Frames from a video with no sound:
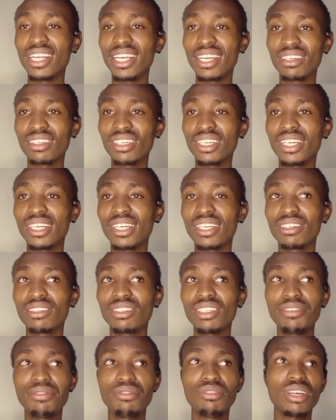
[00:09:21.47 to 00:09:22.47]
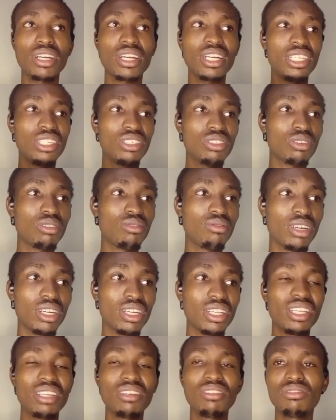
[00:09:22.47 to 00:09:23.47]
Like if you are an
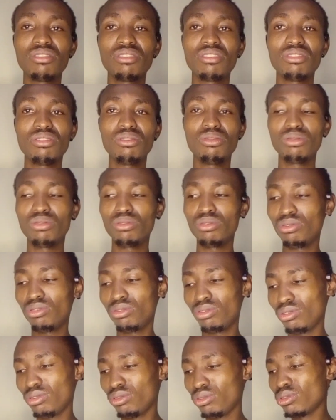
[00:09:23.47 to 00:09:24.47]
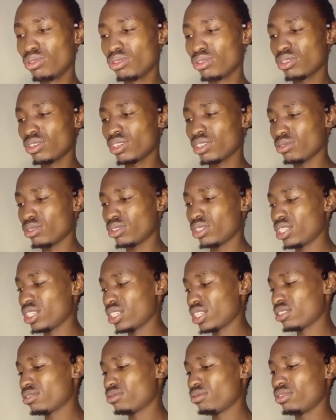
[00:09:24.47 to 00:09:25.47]
introvert, then you don't
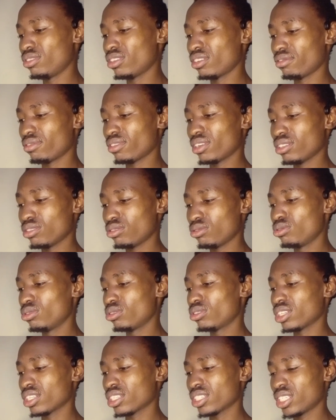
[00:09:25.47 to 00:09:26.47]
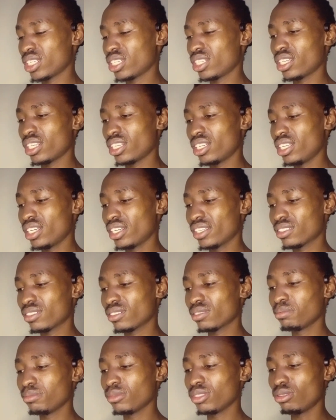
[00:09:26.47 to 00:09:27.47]
associate with your friends, you don't exchange
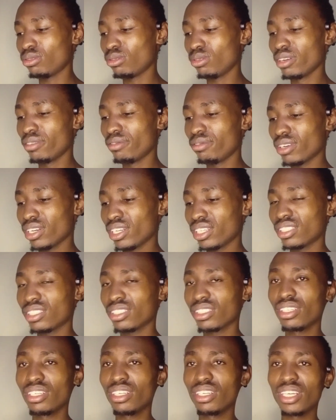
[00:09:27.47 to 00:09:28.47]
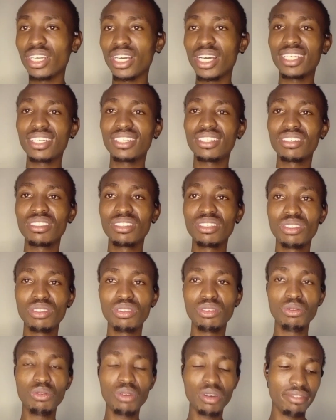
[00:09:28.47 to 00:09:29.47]
ideas with your friends, and
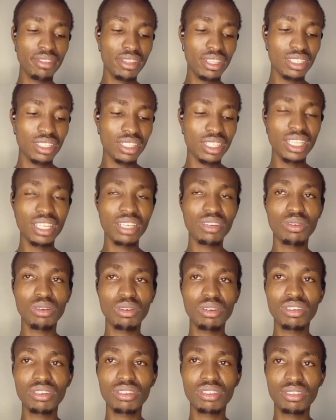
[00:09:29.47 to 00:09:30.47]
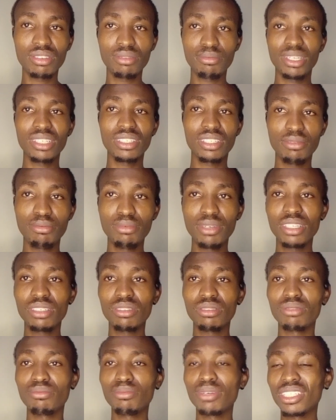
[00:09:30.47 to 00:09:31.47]
you have this thing called
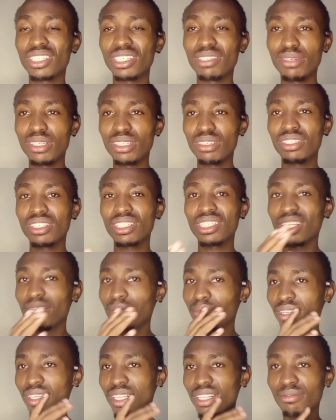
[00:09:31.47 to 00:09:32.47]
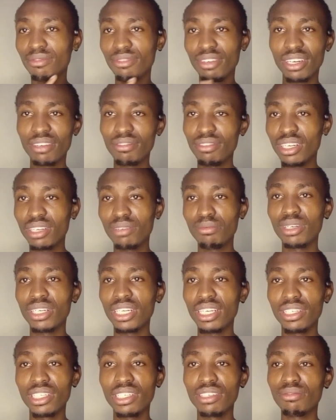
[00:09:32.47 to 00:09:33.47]
masturbation. Masturbation is something very, very
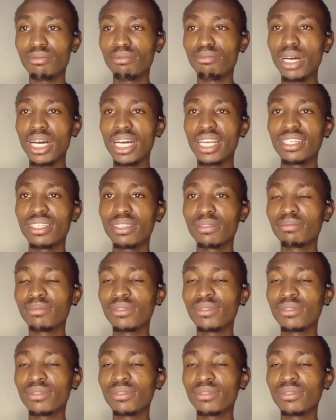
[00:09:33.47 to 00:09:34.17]
bad.